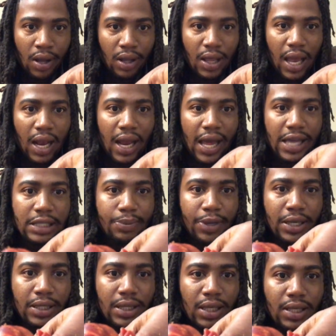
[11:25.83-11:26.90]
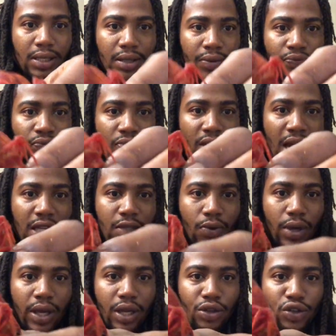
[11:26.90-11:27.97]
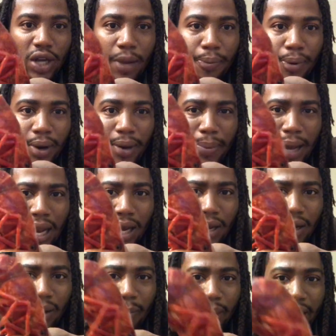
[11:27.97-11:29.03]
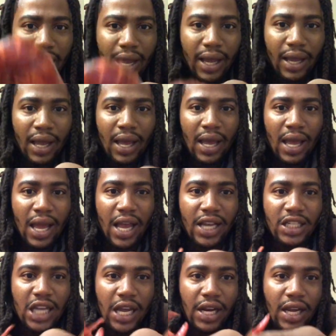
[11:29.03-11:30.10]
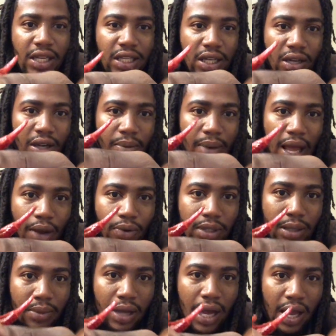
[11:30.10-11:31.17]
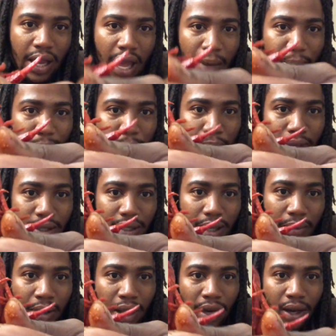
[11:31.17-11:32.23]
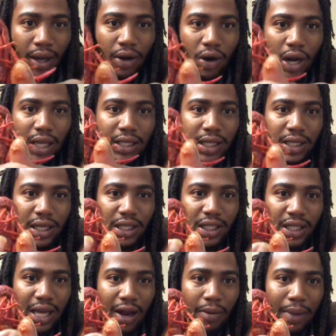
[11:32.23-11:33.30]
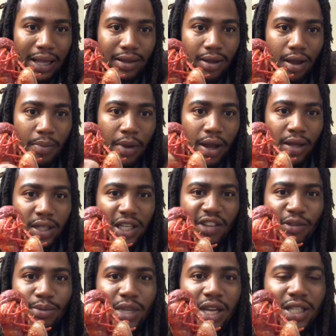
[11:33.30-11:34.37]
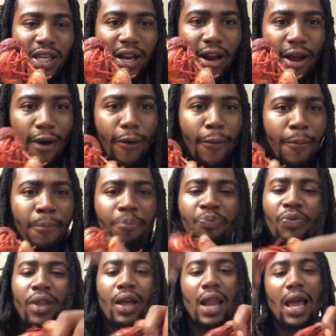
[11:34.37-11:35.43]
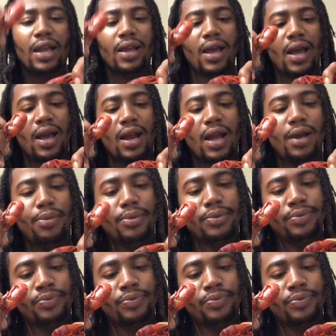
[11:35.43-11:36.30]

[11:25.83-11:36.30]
that last minute season. That's what gives you. They put it probably in a bag and shake that shit up like with some cayenne pepper or something. Look at all that seasoning just got on my thumb just from touching that hole. Like yeah, they